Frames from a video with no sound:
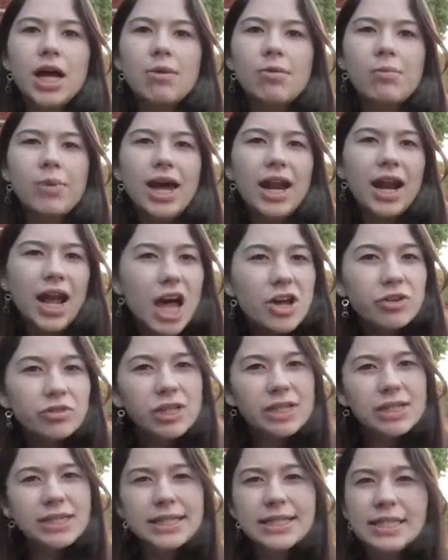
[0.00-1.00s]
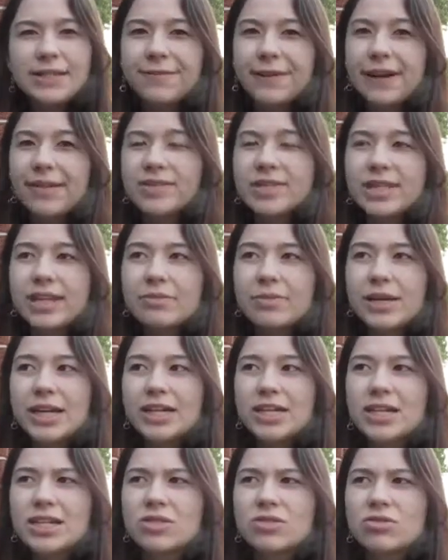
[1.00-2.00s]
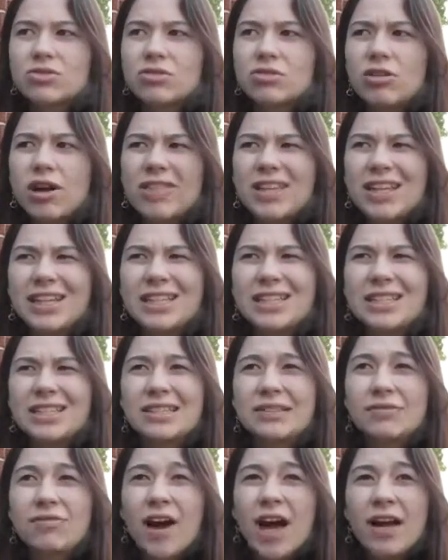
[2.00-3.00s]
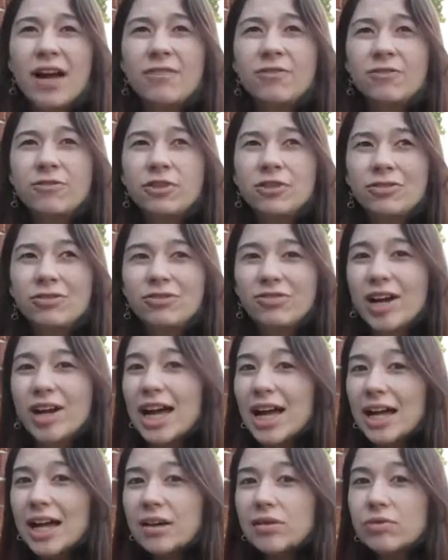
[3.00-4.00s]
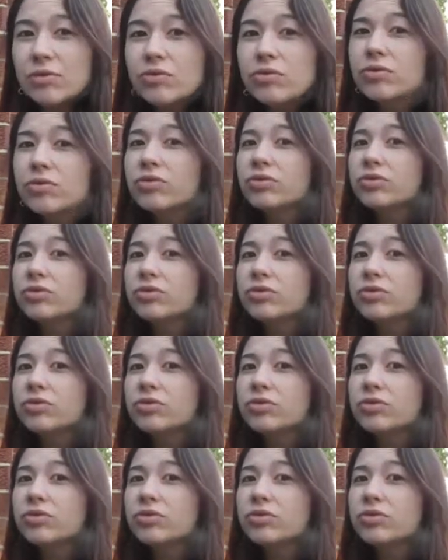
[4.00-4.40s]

I'm about one hundred sixty-five centimeters, or I think it's five foot five.